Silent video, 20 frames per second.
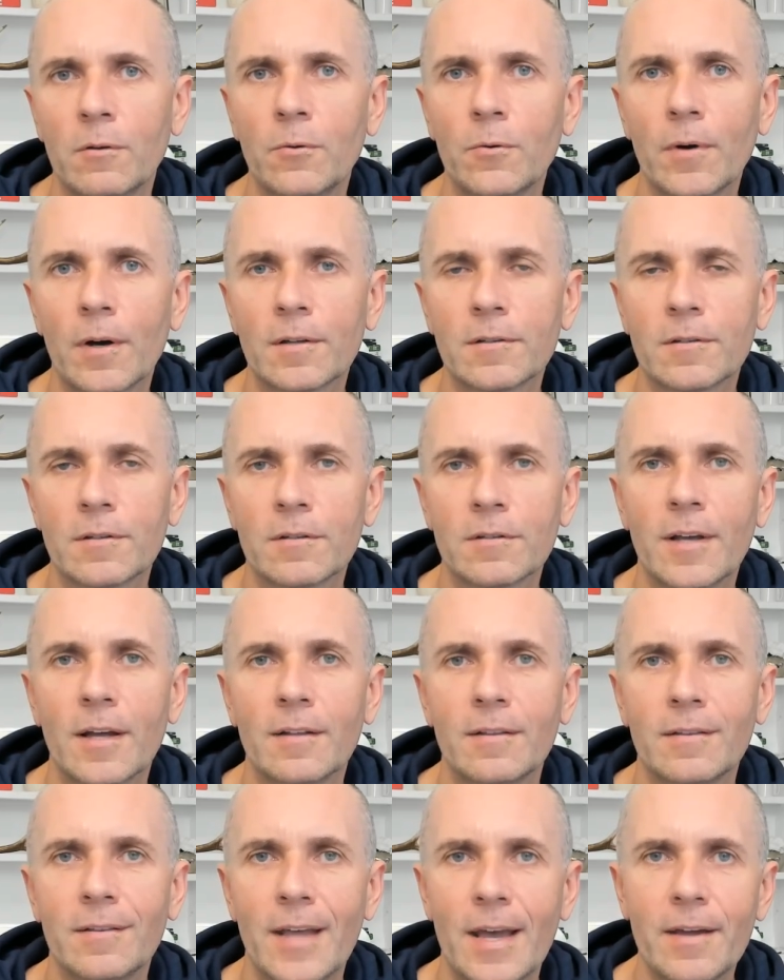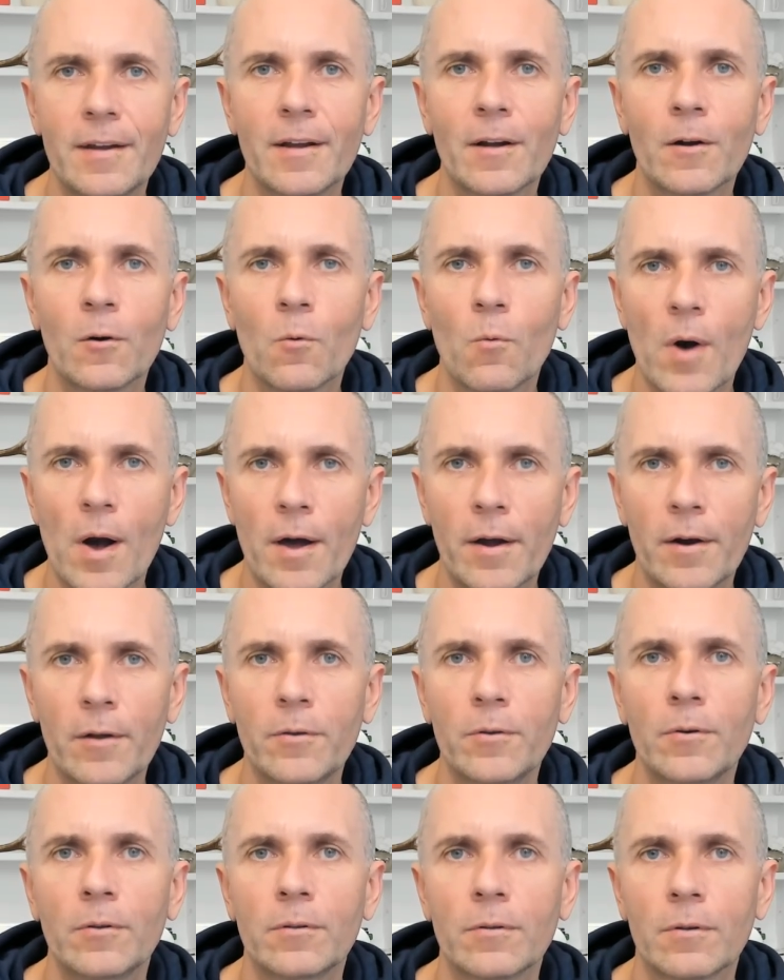nuance is that they require
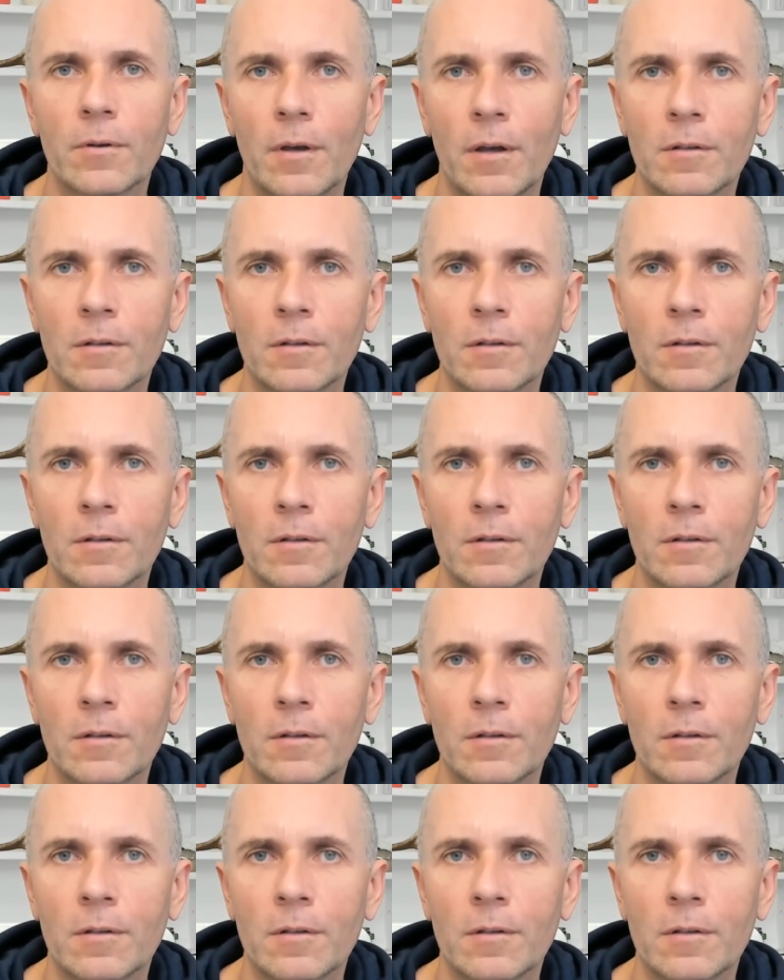you to